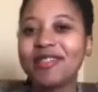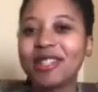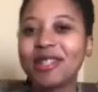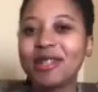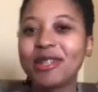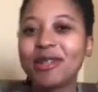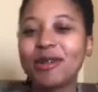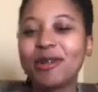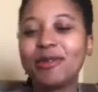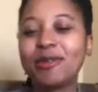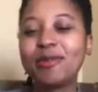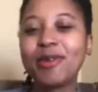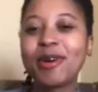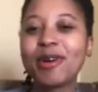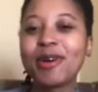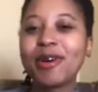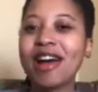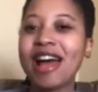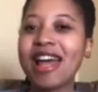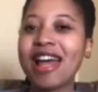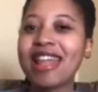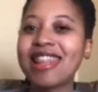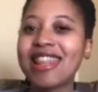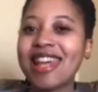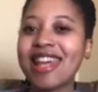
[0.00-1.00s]
Khumo,
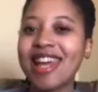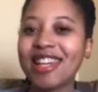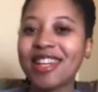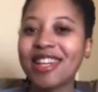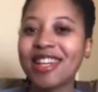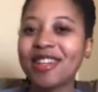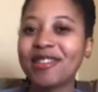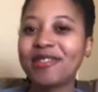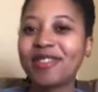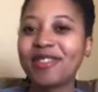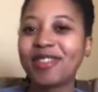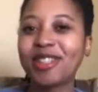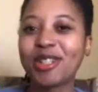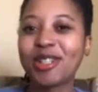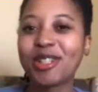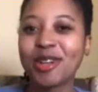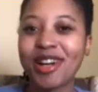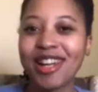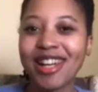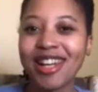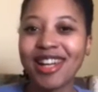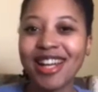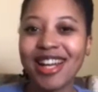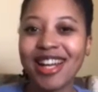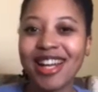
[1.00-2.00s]
and thank you for
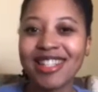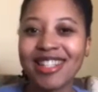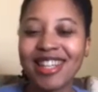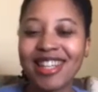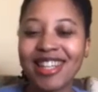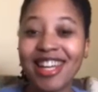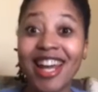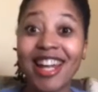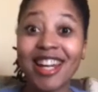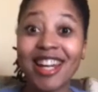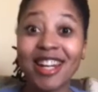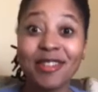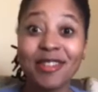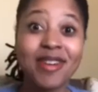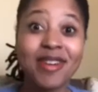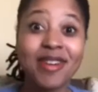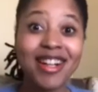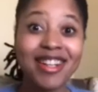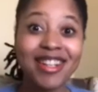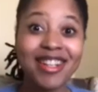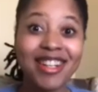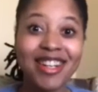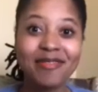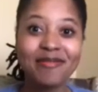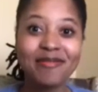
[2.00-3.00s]
joining us again. And
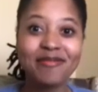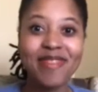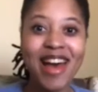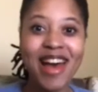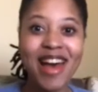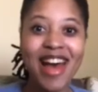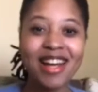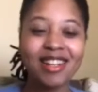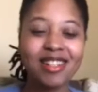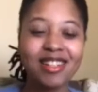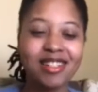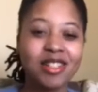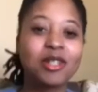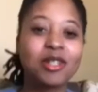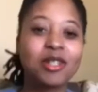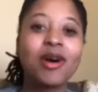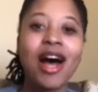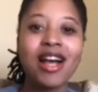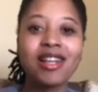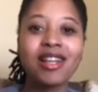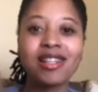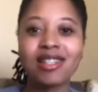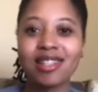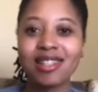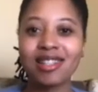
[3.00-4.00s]
welcome back to
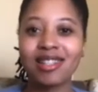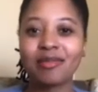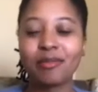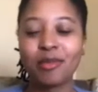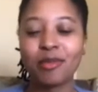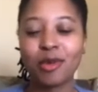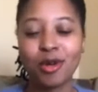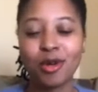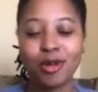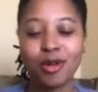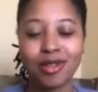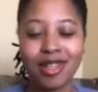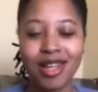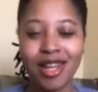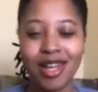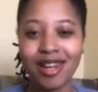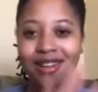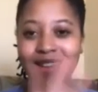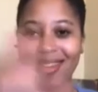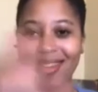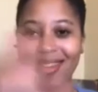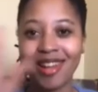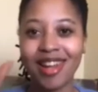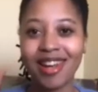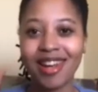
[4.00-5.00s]
us more
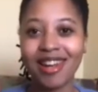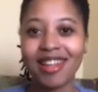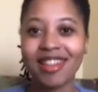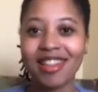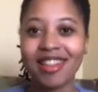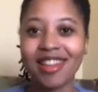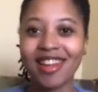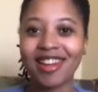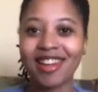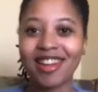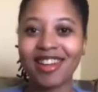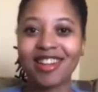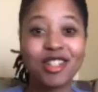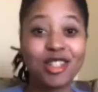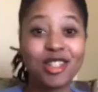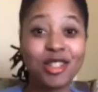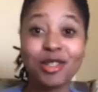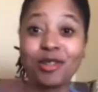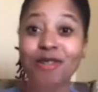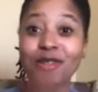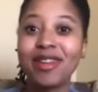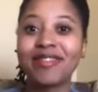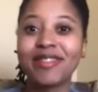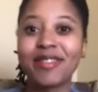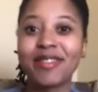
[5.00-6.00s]
than anything, because
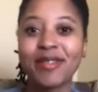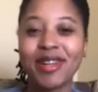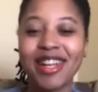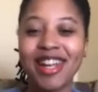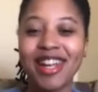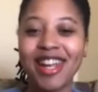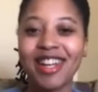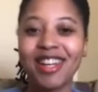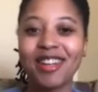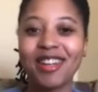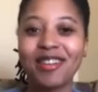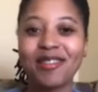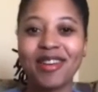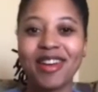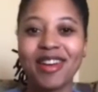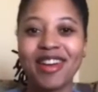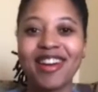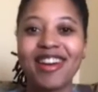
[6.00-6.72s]
you never went anywhere.